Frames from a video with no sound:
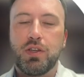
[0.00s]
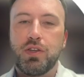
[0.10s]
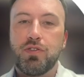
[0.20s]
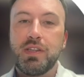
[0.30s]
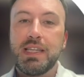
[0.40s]

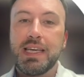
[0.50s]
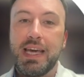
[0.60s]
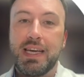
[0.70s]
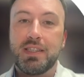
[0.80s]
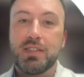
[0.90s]
During the
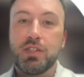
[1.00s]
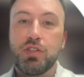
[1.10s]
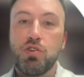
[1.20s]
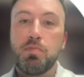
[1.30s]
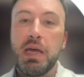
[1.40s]
case,
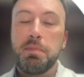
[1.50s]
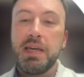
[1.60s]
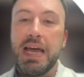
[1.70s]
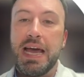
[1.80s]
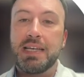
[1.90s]
you may
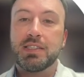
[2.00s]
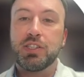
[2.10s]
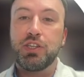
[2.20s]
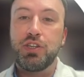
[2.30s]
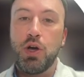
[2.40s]
be
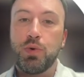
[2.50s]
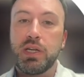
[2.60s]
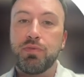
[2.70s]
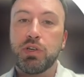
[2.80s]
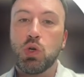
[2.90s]
asked to note
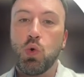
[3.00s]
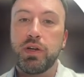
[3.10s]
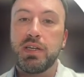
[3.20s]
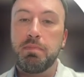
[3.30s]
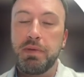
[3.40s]
and
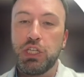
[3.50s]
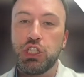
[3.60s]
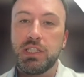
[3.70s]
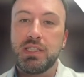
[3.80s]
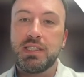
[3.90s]
record
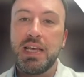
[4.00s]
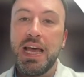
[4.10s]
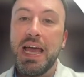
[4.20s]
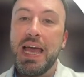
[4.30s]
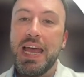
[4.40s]
dimensions
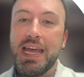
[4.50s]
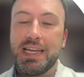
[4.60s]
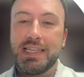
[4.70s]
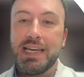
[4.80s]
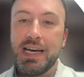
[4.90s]

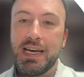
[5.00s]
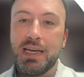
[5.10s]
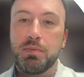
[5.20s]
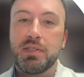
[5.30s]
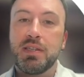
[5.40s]
and
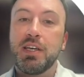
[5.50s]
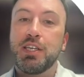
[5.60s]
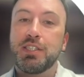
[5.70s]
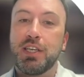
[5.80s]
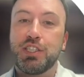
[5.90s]
times,
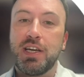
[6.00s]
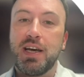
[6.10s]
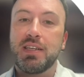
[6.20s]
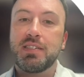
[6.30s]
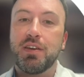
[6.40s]
such
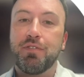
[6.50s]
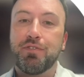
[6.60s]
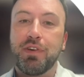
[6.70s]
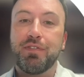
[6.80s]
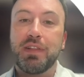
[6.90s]
as
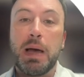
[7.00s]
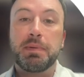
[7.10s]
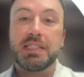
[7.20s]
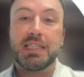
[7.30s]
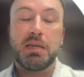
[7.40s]
free
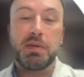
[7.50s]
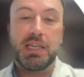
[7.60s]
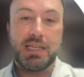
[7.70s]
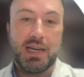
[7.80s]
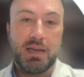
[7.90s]
flap
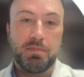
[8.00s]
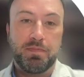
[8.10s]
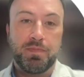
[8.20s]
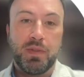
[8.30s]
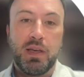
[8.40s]
ischemia time.
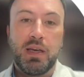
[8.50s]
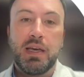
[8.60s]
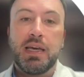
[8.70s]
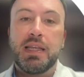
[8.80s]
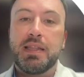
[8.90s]

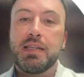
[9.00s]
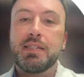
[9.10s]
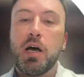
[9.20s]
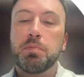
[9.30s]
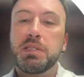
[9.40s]

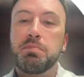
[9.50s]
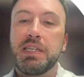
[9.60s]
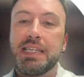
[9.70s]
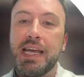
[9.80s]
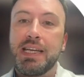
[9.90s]
This helps in
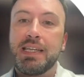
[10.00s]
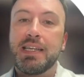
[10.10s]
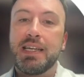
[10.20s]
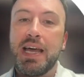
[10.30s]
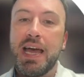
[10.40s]

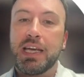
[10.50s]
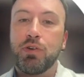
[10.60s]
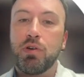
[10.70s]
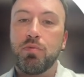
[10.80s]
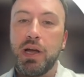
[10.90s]
maintaining an
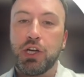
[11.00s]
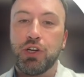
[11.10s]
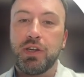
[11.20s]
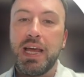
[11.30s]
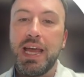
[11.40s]
accurate
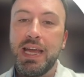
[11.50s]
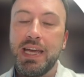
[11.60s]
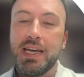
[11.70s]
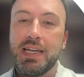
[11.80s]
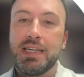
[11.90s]
record
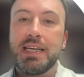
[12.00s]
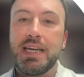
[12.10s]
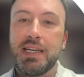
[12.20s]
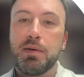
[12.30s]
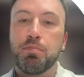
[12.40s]
and
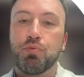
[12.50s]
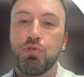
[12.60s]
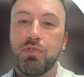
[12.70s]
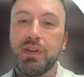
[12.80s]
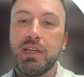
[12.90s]
in
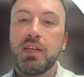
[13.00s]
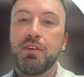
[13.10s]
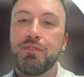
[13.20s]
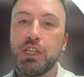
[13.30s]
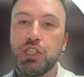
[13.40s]
improving
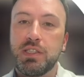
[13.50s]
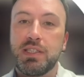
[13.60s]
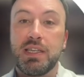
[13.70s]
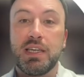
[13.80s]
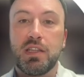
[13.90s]

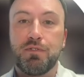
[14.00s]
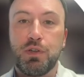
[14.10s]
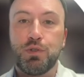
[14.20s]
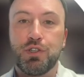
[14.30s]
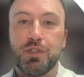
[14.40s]
efficiency in the
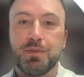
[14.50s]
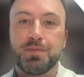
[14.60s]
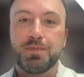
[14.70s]
future.